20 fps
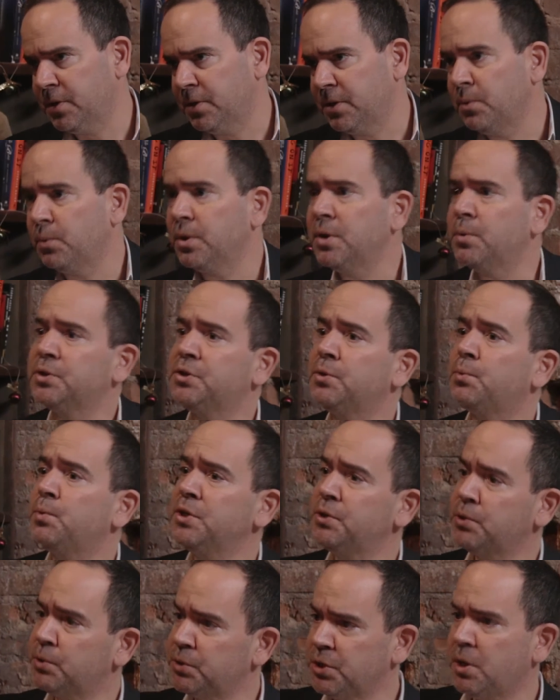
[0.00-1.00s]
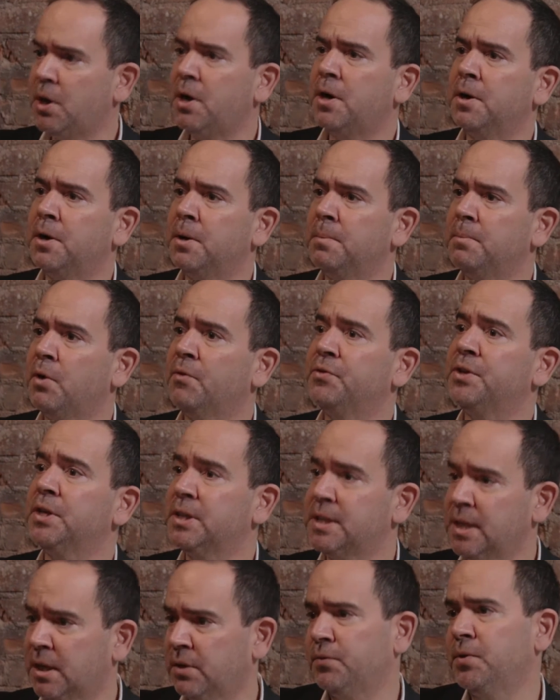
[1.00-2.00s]
You know, it was a research arm of the
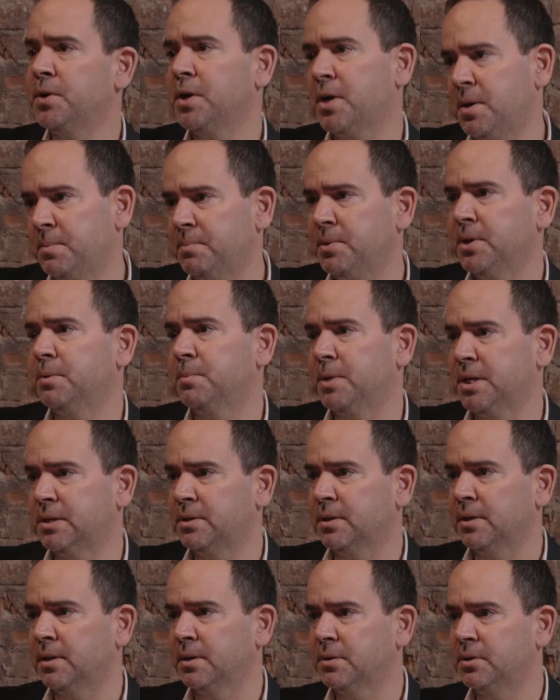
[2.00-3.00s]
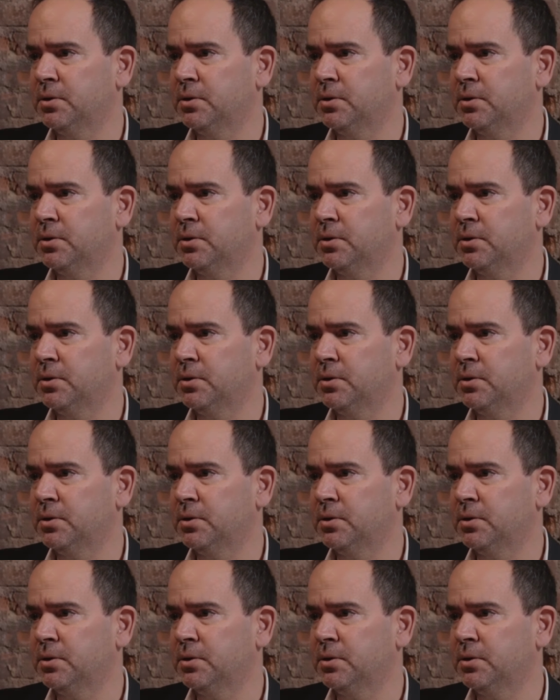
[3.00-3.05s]
telephone company, basically.